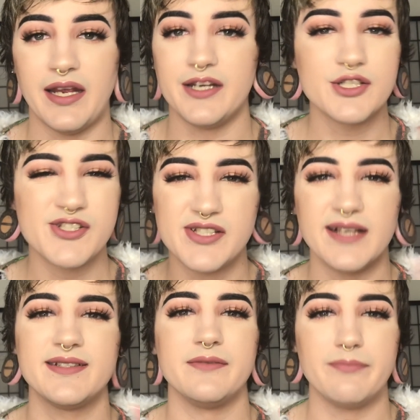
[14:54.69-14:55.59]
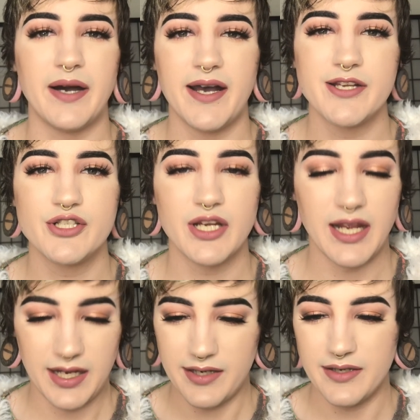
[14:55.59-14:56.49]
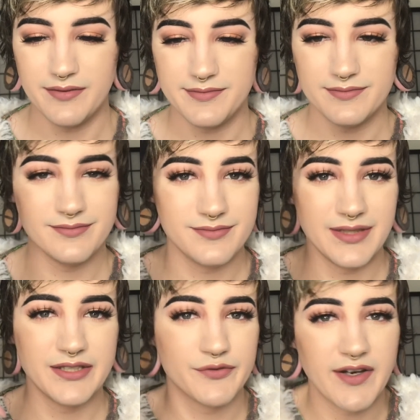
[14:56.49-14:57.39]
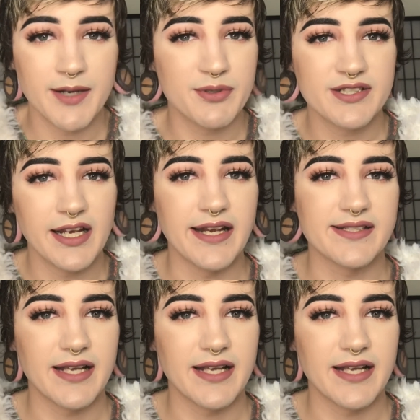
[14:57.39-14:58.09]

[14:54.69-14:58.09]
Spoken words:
and it just doesn't budge, and it's very precise.